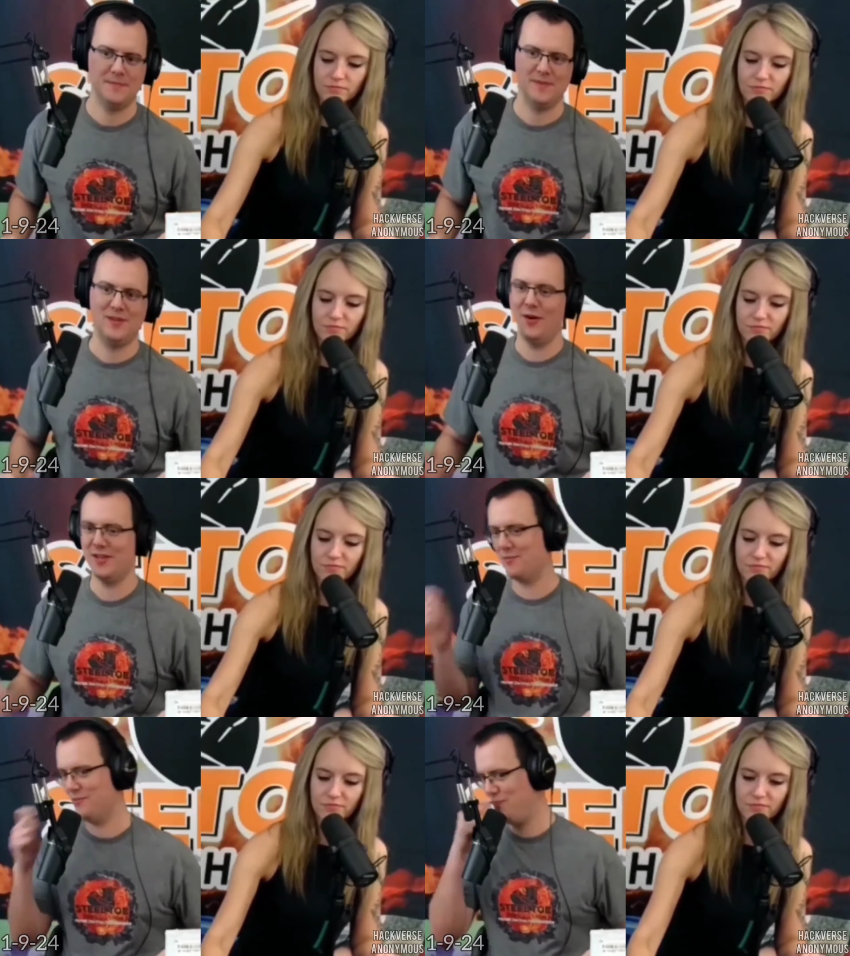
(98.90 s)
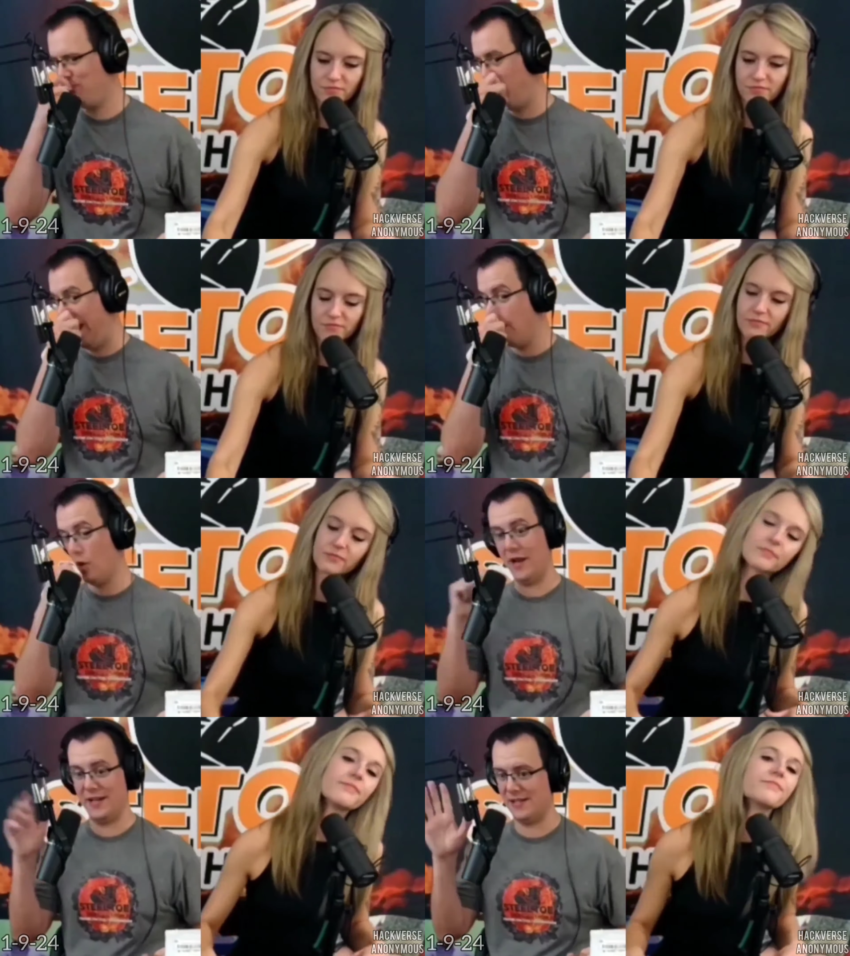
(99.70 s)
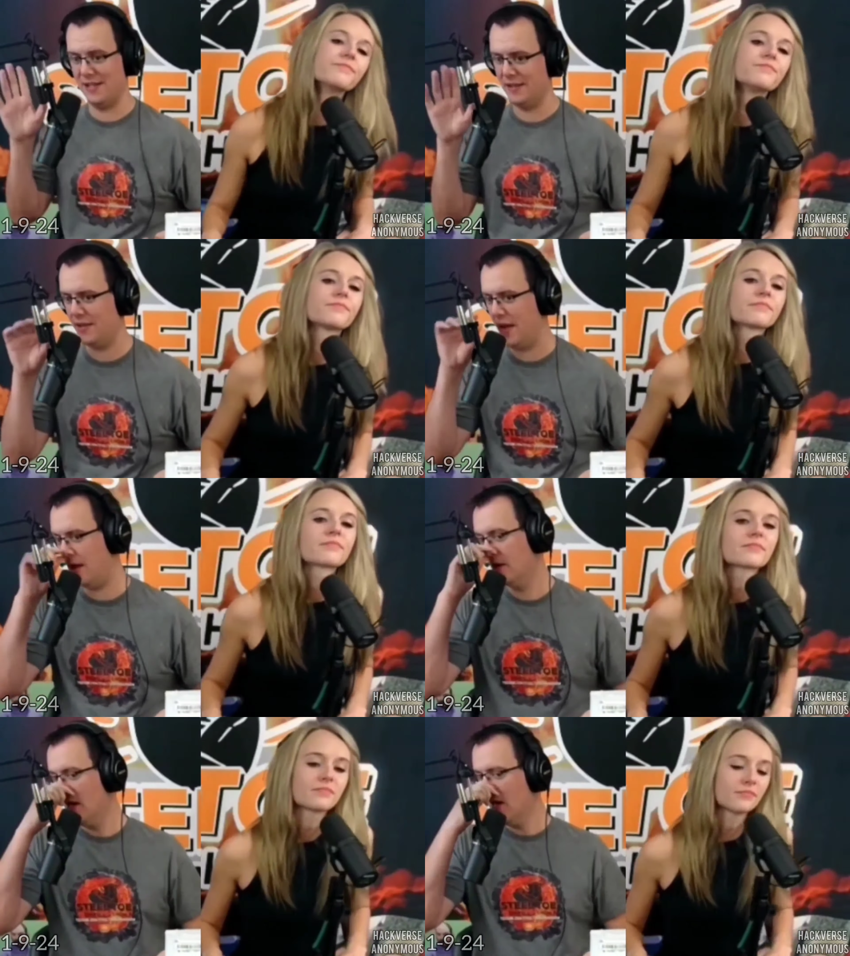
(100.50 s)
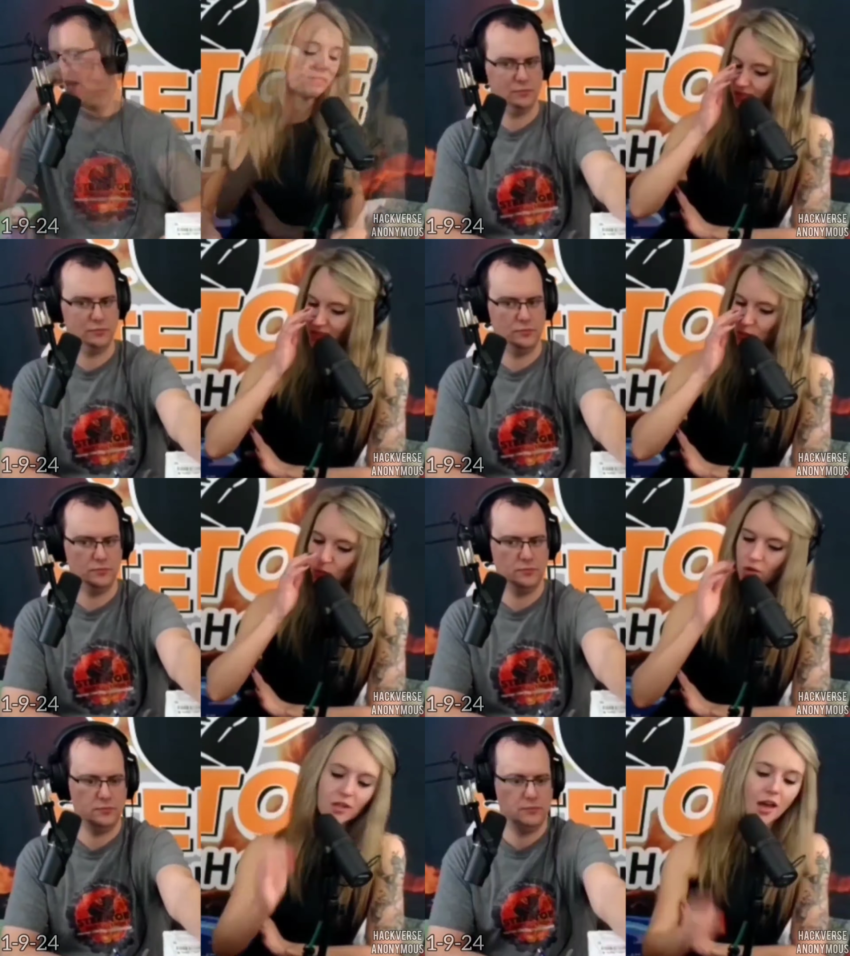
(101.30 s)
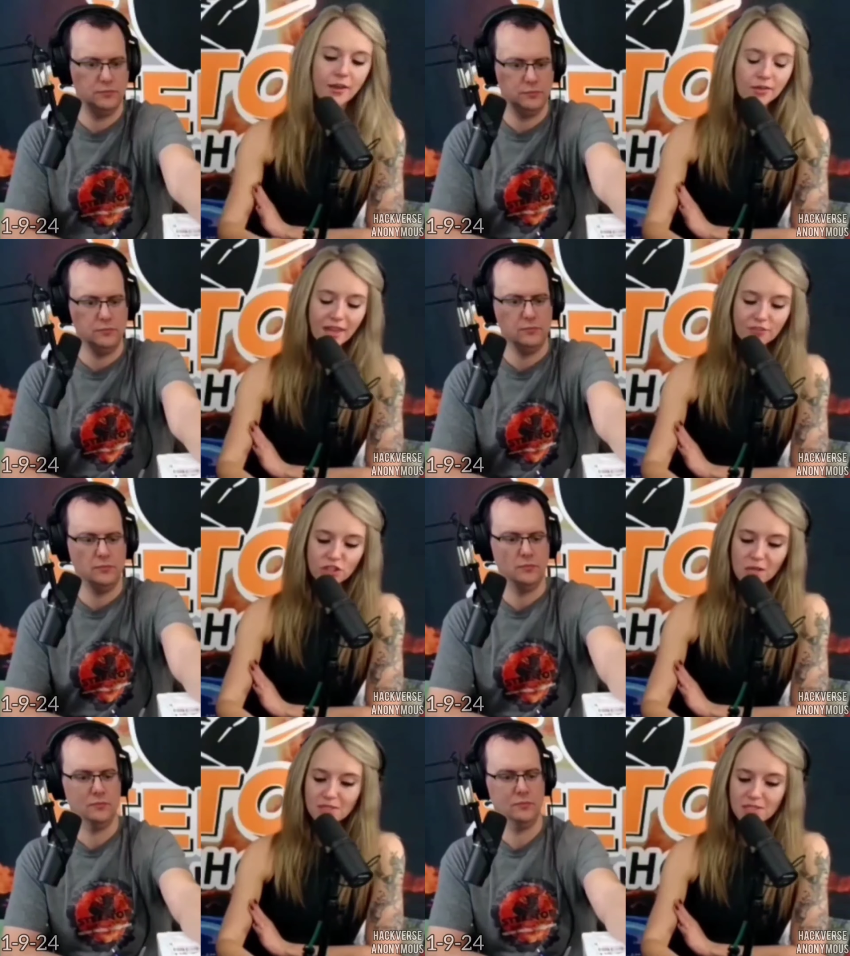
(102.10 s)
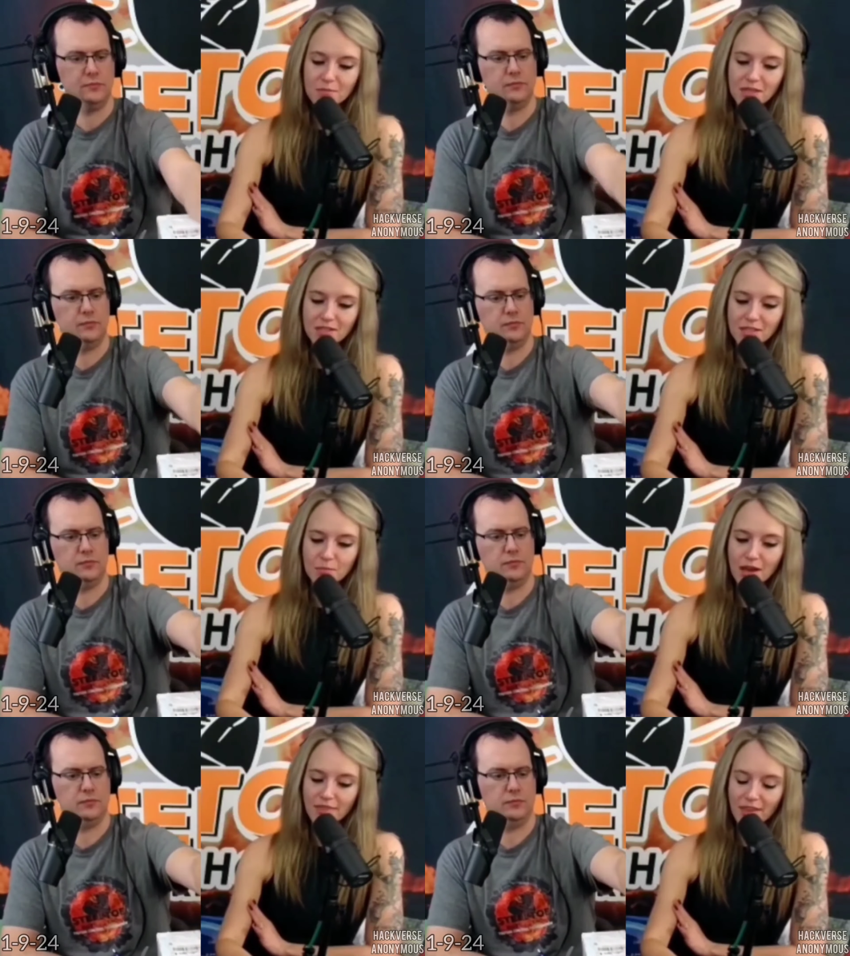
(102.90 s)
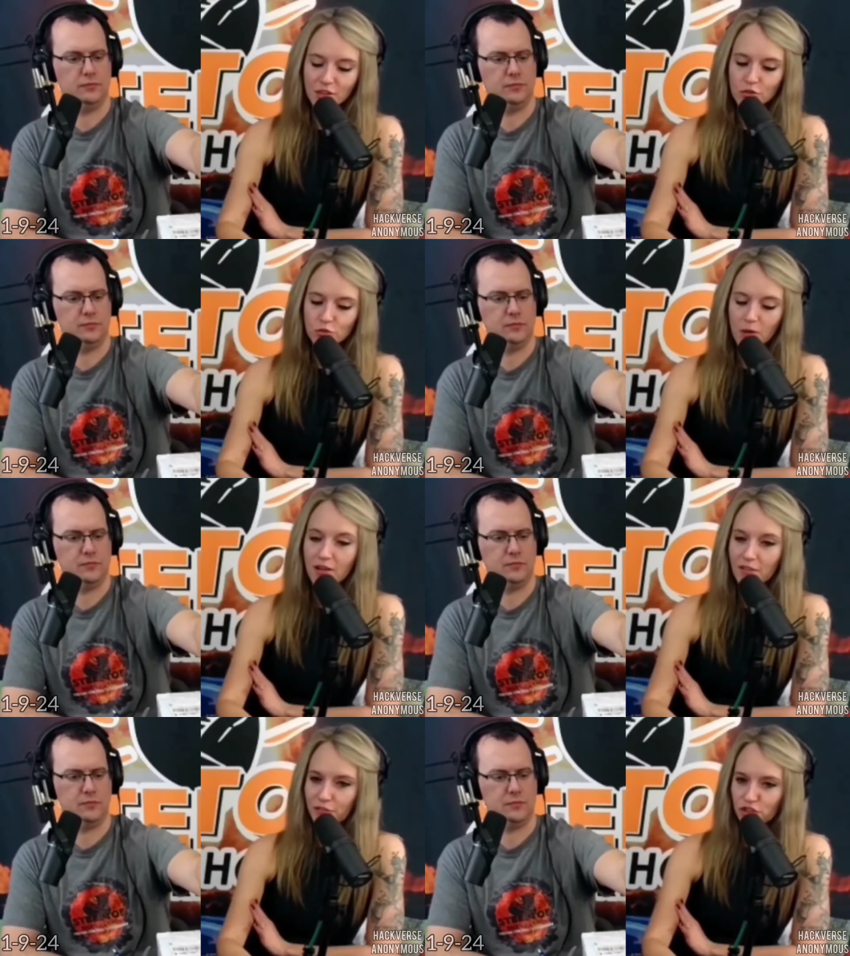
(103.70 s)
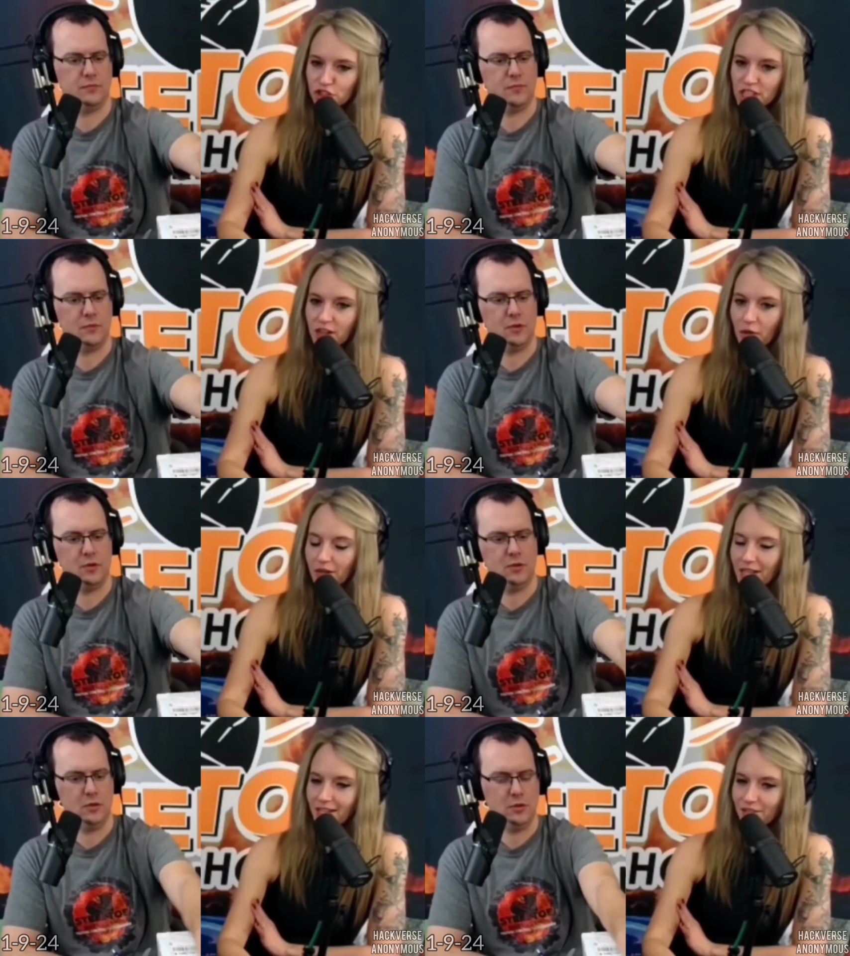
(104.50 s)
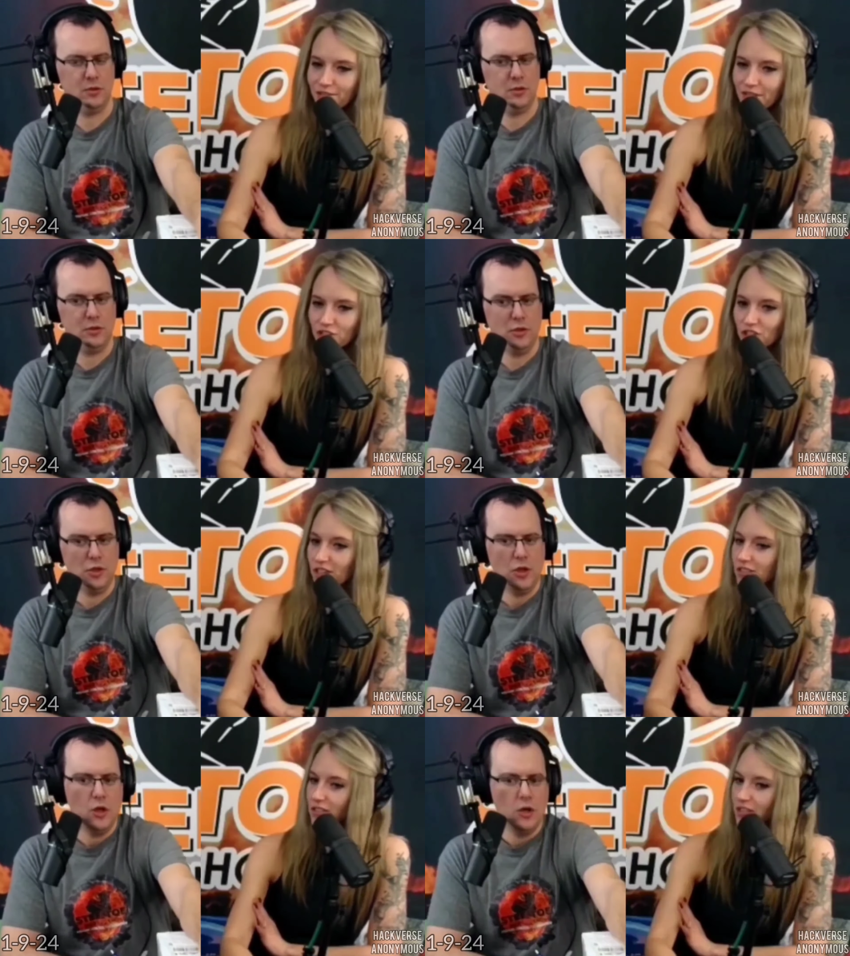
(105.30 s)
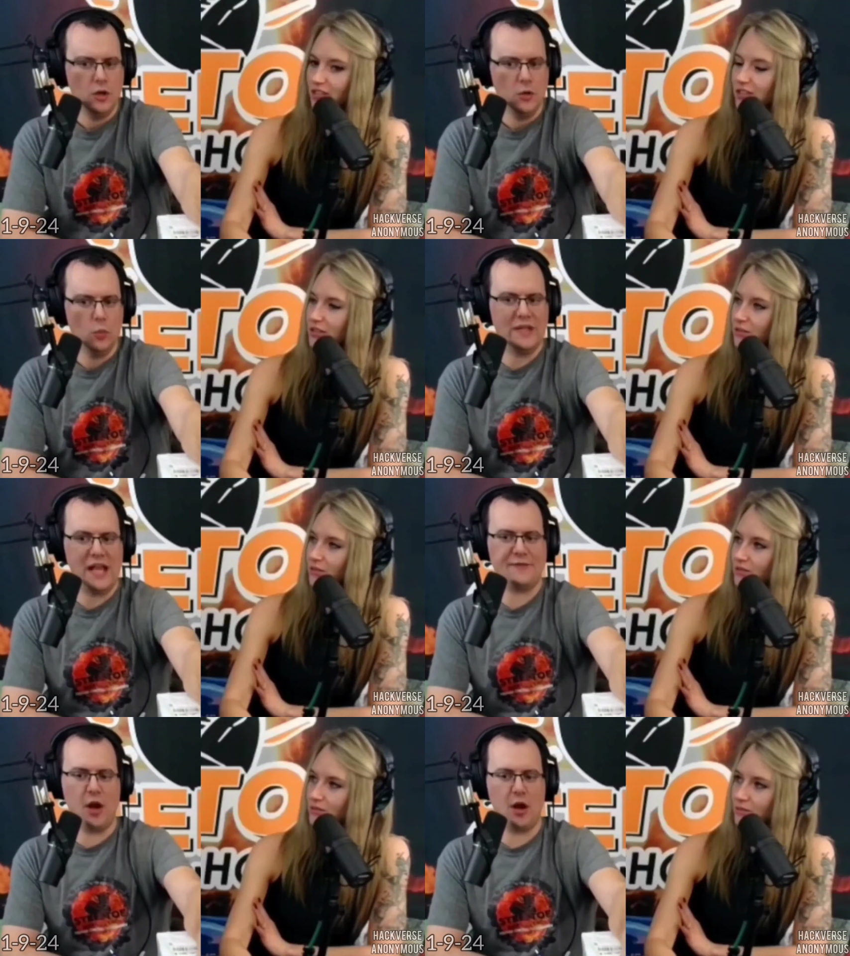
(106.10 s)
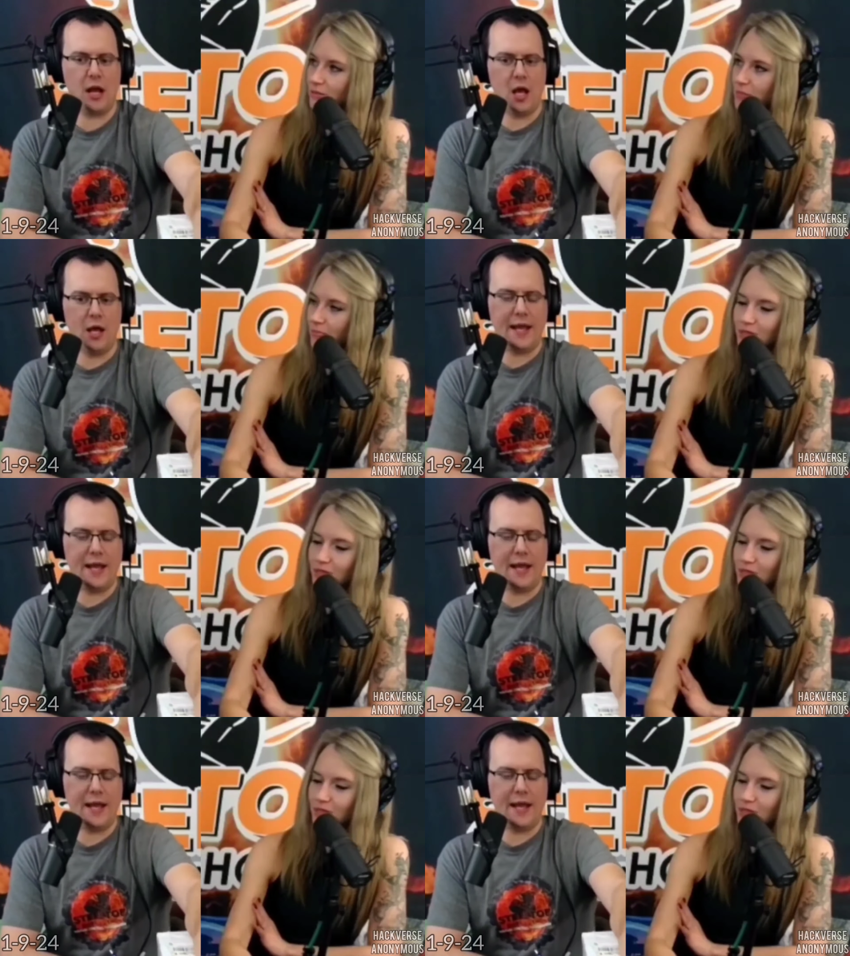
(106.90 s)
Speaker 1: So it's way more innocent than that.
Speaker 2: This one, I only have Jameson because I bought that huge bottle for Gino, and he didn't finish it.
Speaker 1: We left our
Speaker 2: uh,